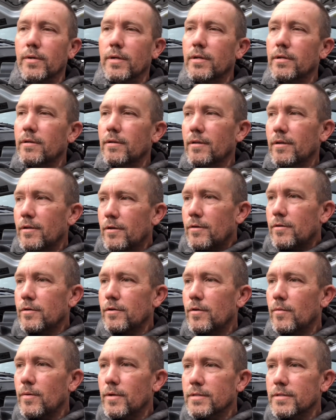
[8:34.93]
And, you know, you
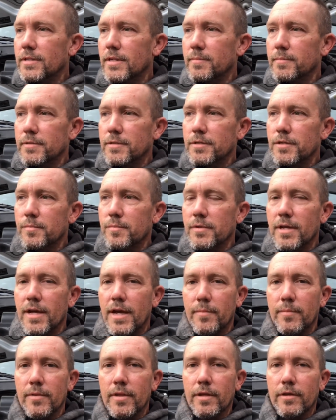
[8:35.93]
don't want something stupid to
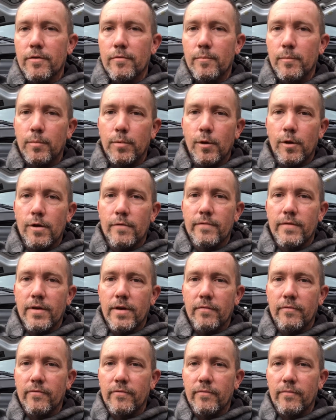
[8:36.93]
happen like your blow-off
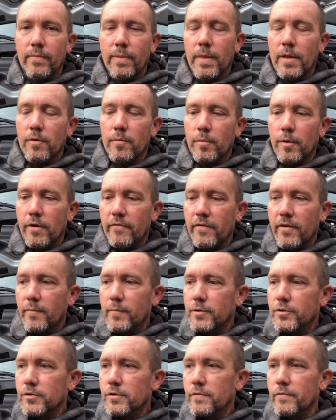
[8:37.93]
valve, not your blow-off valve,
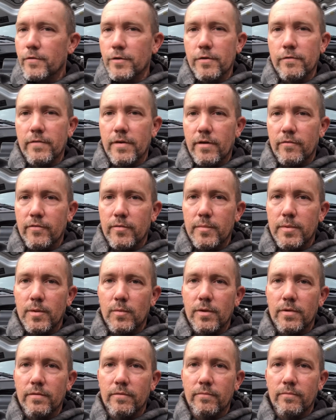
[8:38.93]
but your diverter valve to be
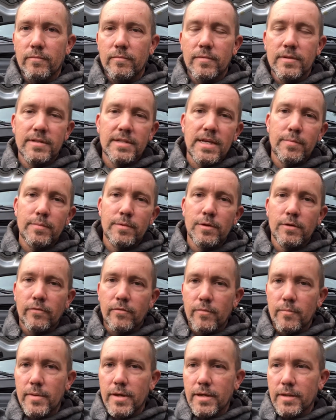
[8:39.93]
what is keeping you
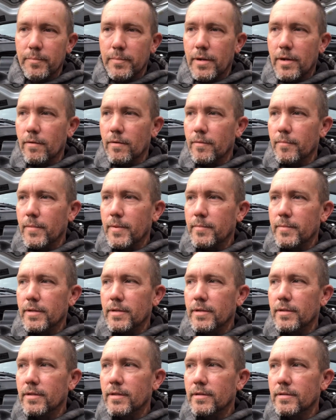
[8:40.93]
from making power. Maybe
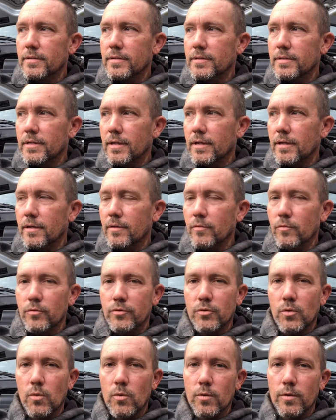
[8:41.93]
it, it's uh,
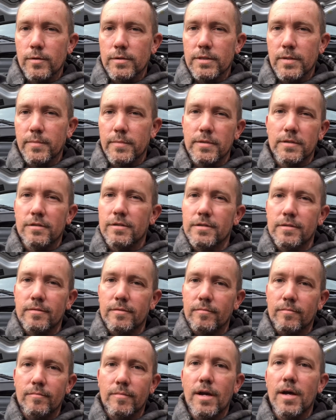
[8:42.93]
torn or something. So just
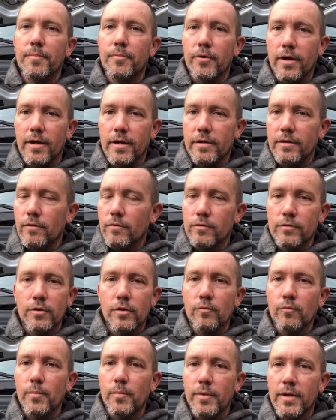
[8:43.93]
upgrade it. Don't,
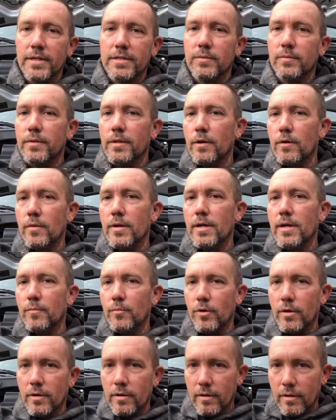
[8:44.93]
don't replace it with the OEM
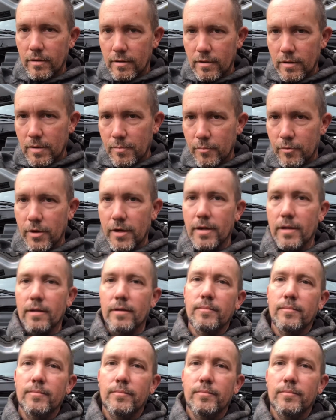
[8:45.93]
one. Upgrade it.